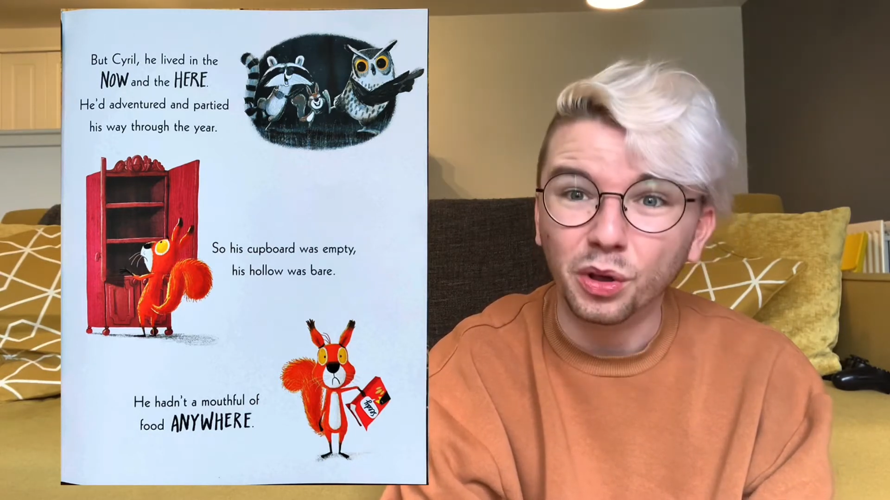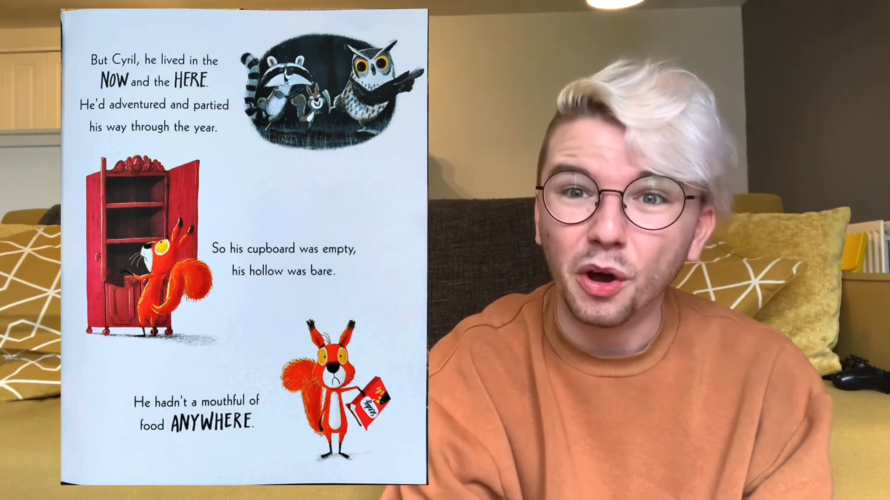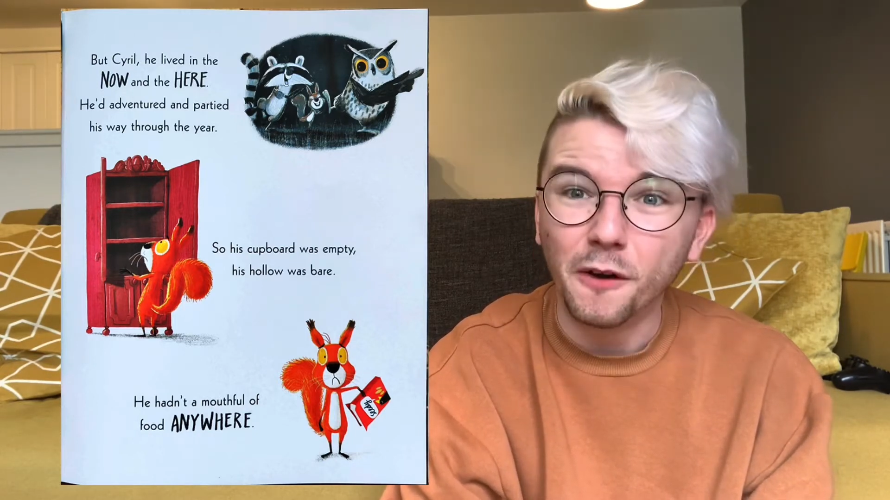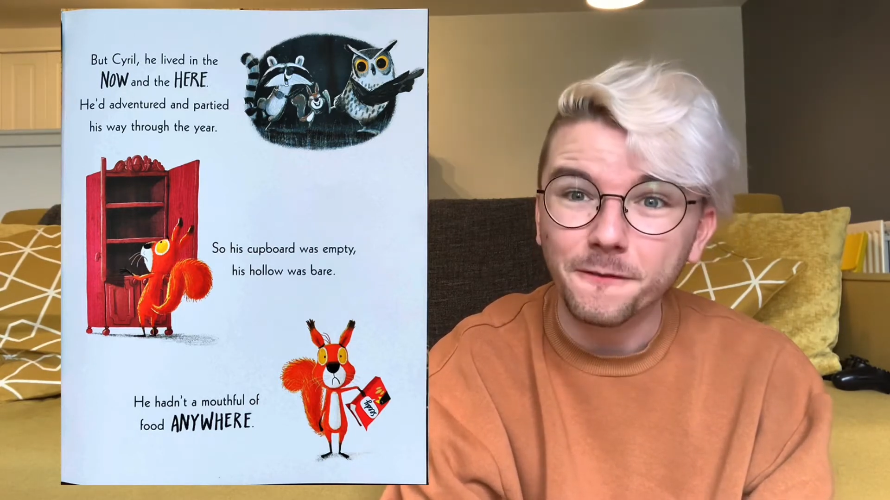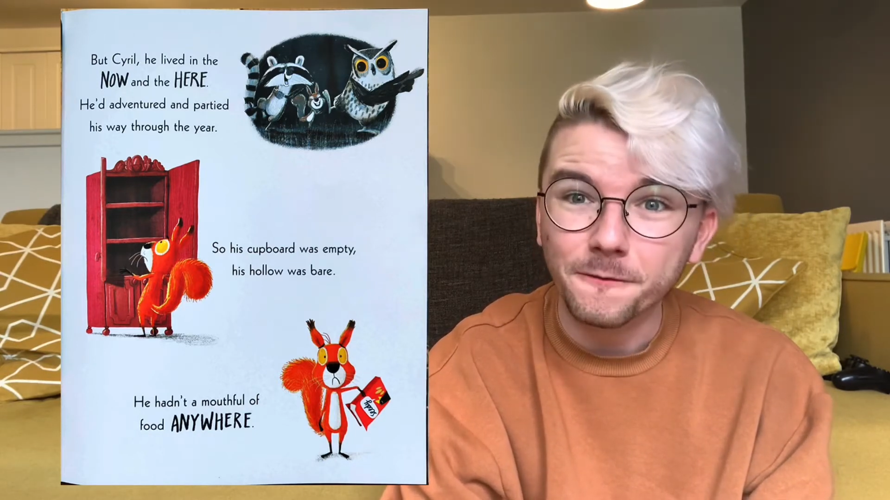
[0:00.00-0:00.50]

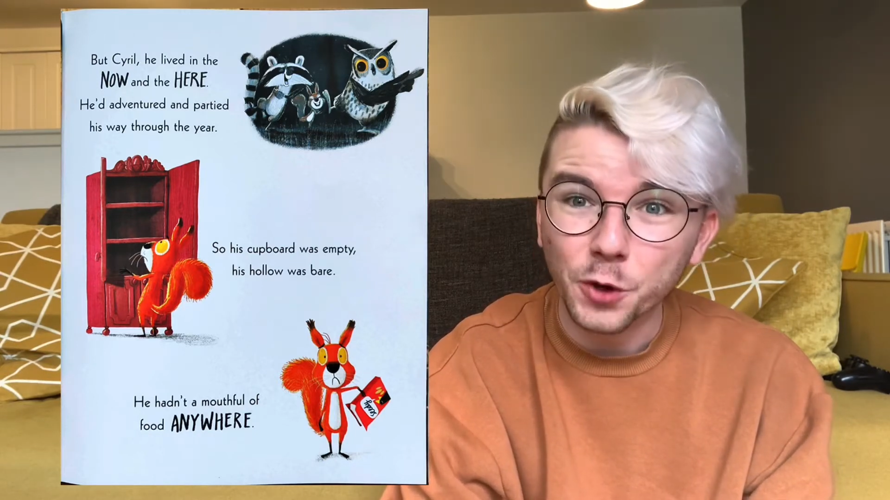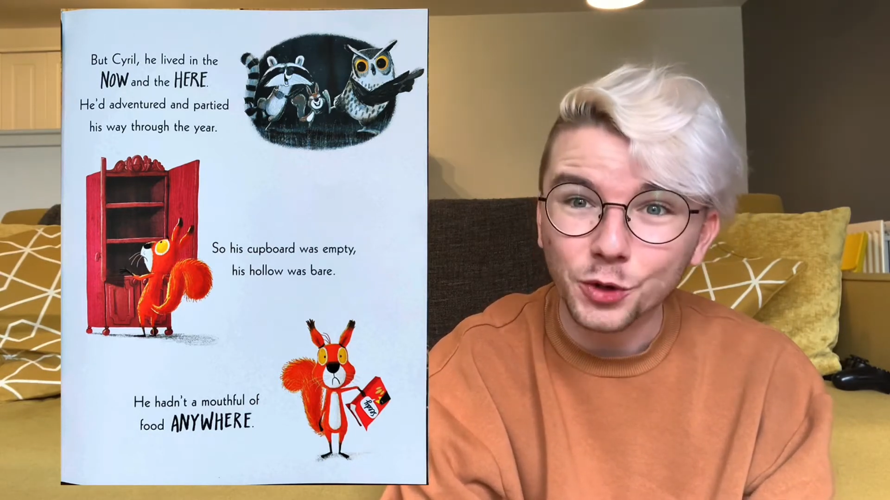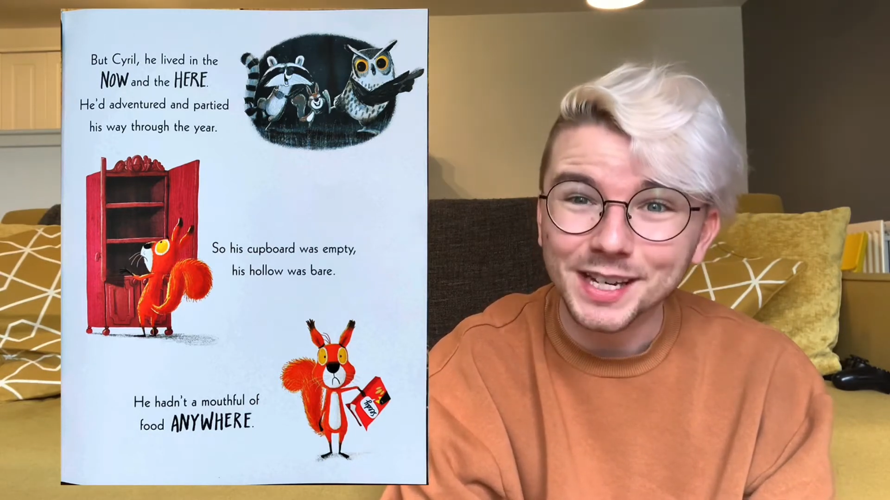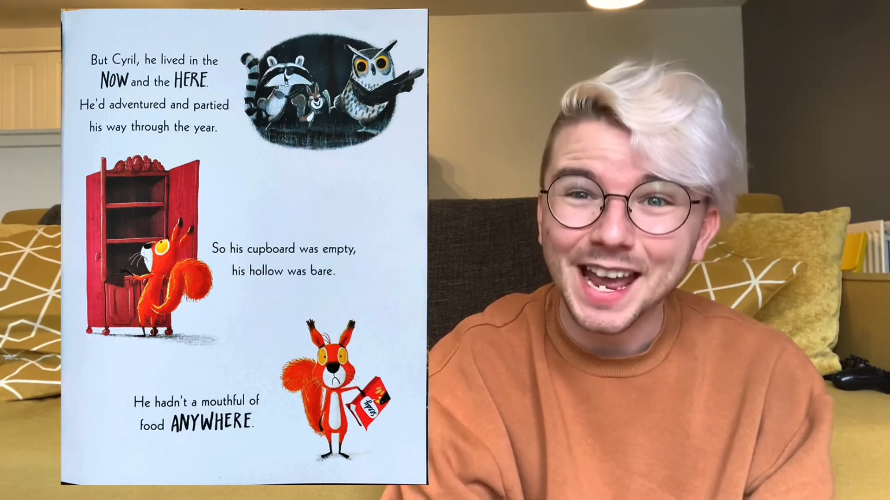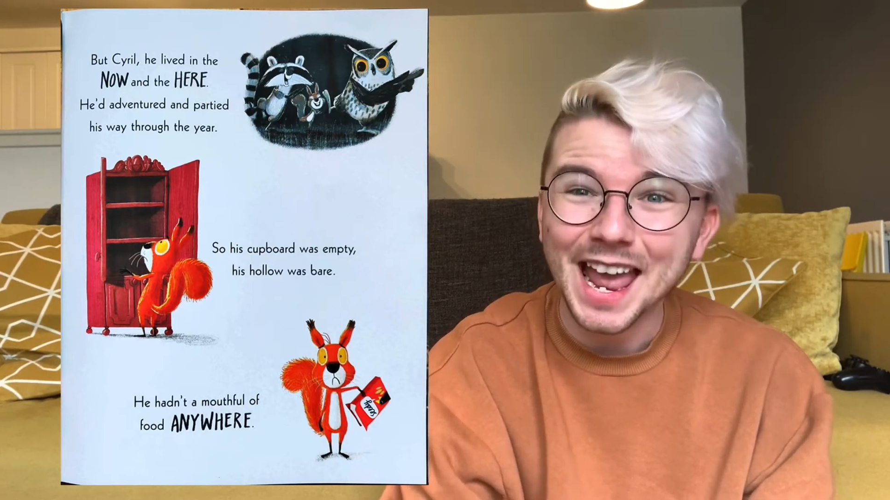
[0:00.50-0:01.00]
of
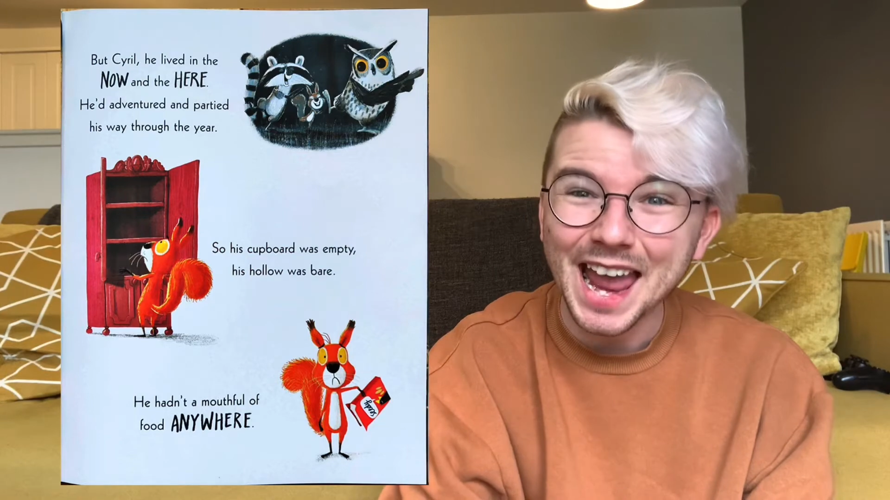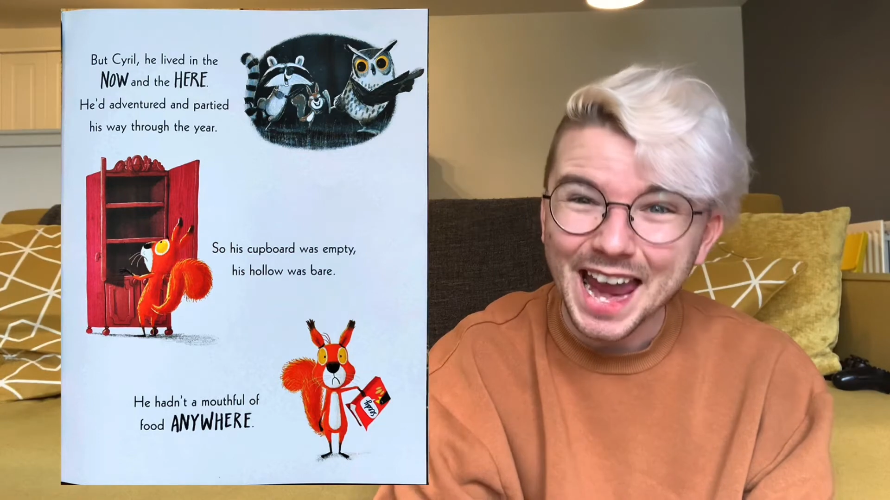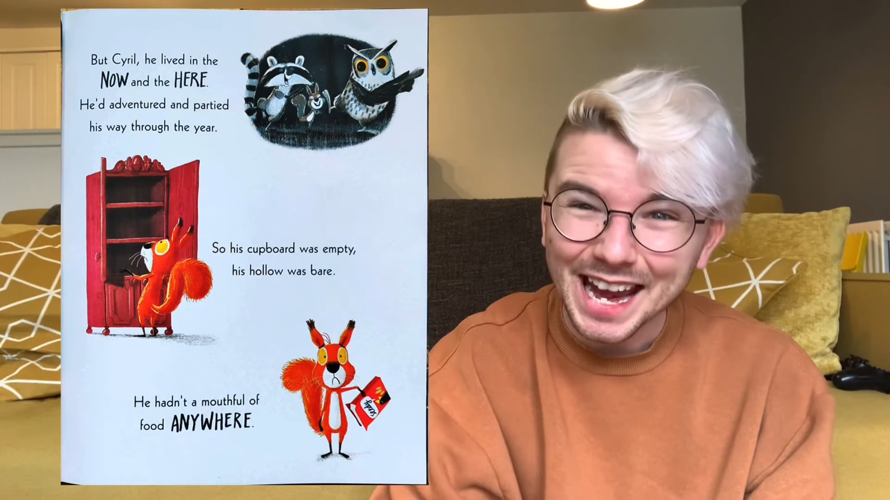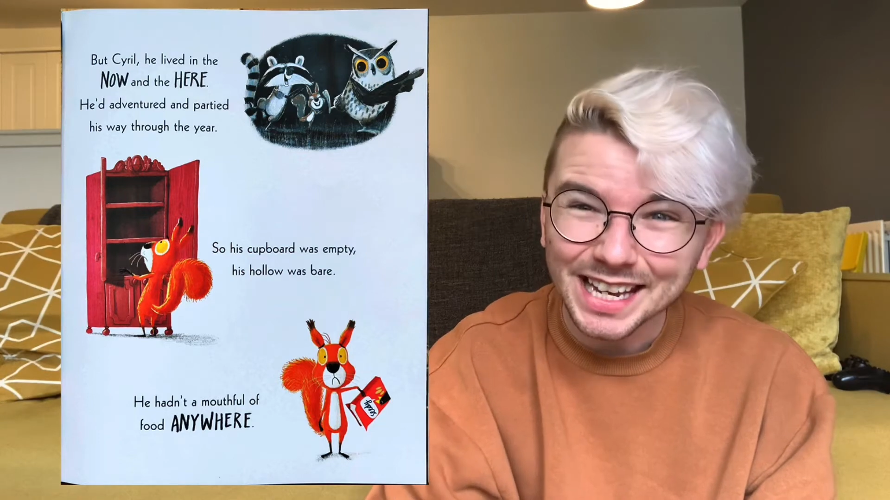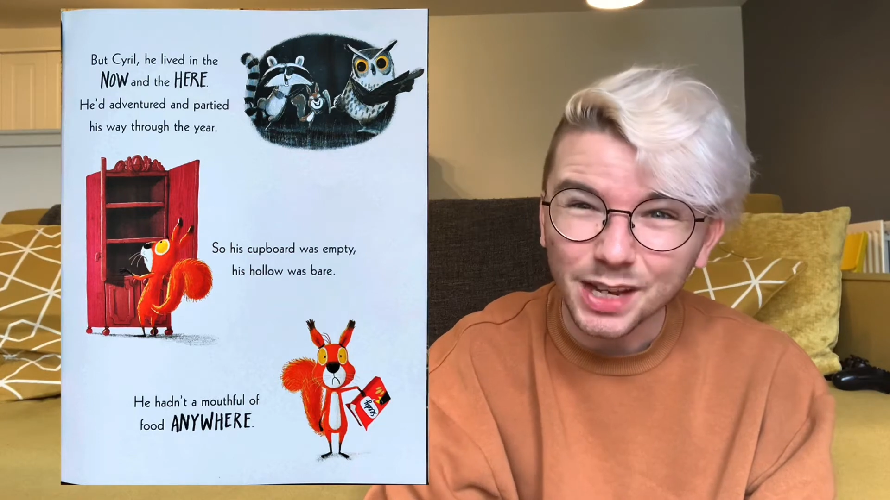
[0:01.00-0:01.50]
food
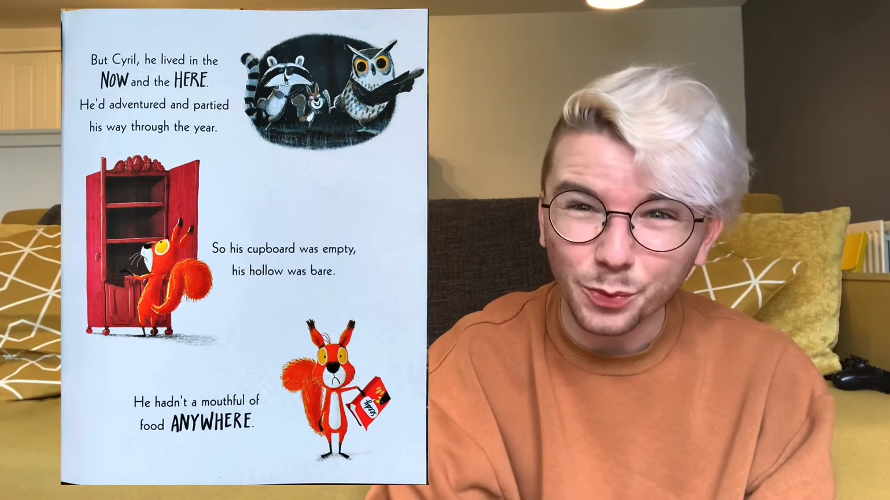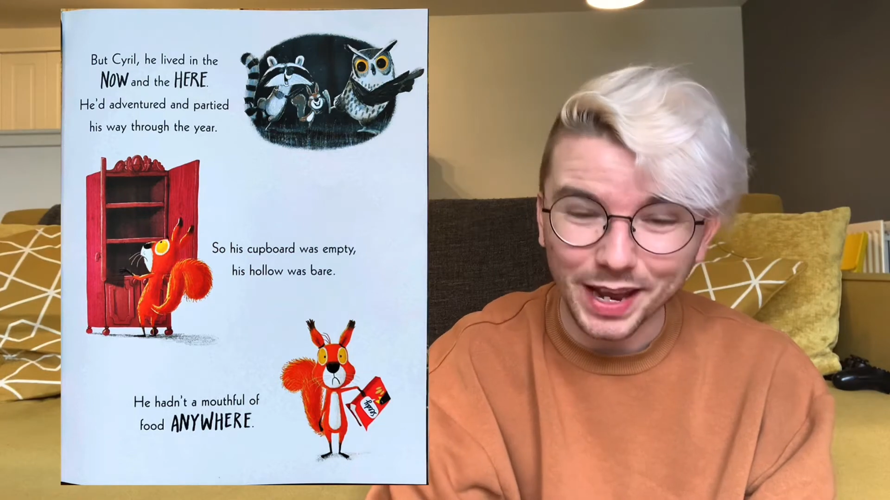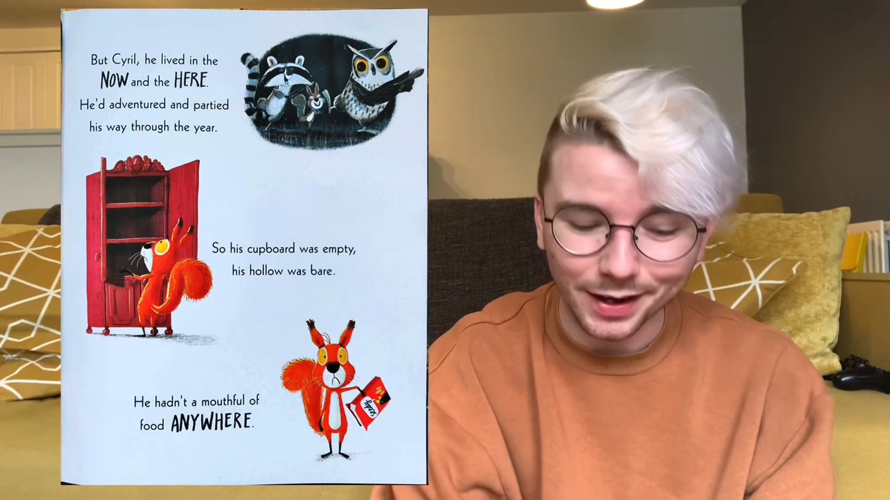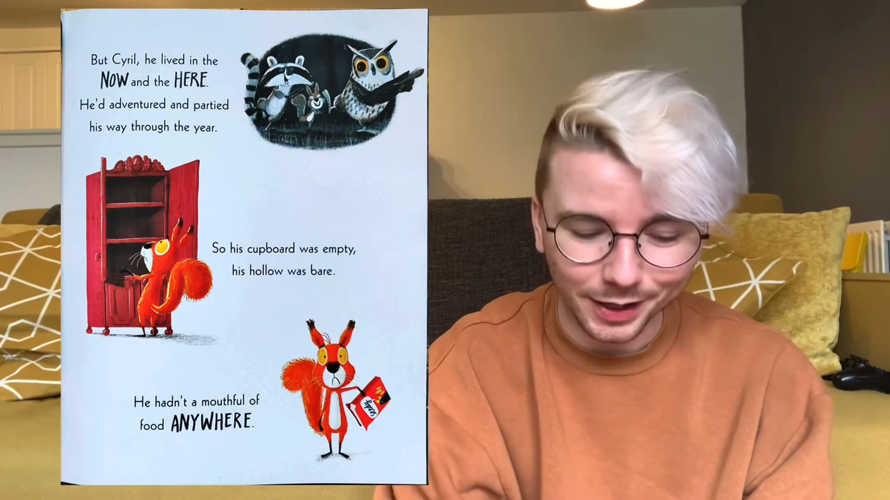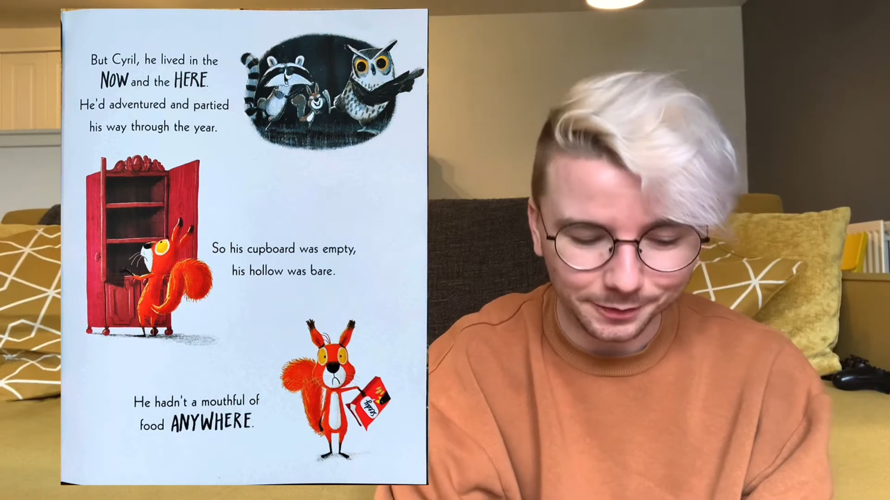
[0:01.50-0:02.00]
anywhere.